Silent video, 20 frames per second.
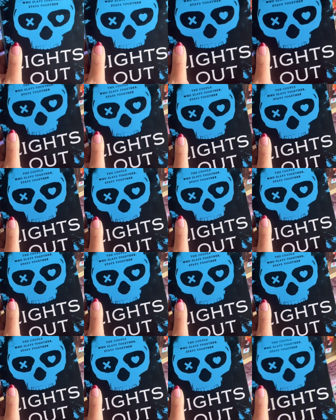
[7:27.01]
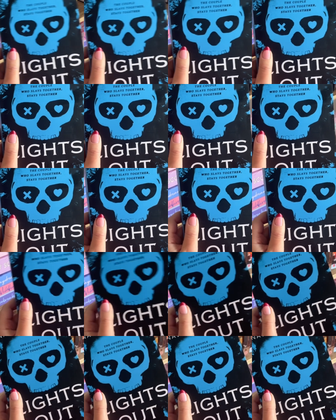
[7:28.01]
main character that you've
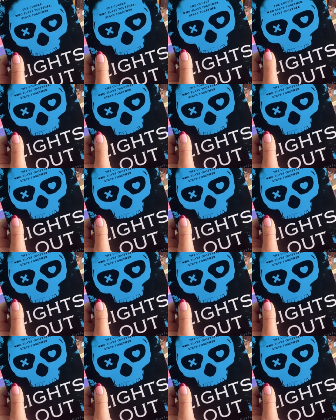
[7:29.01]
ever read about.